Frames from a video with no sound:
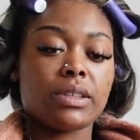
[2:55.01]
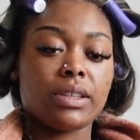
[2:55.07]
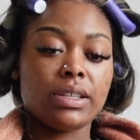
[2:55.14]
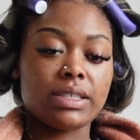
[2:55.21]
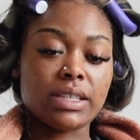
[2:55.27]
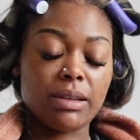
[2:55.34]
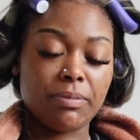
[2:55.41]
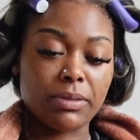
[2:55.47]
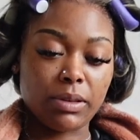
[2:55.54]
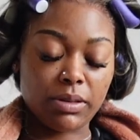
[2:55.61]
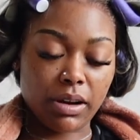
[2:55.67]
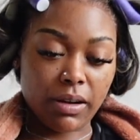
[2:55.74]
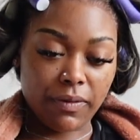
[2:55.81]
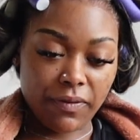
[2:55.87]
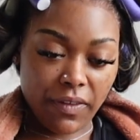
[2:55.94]
Let's upload
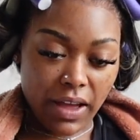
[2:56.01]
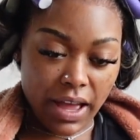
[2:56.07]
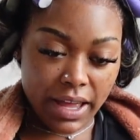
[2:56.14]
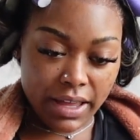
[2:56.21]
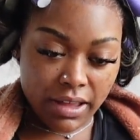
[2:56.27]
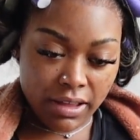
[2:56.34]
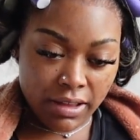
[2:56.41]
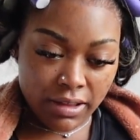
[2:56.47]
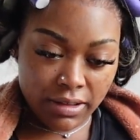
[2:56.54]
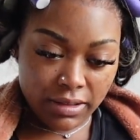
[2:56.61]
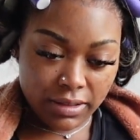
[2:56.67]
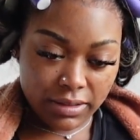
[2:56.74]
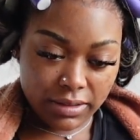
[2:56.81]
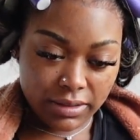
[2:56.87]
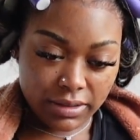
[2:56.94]
our file.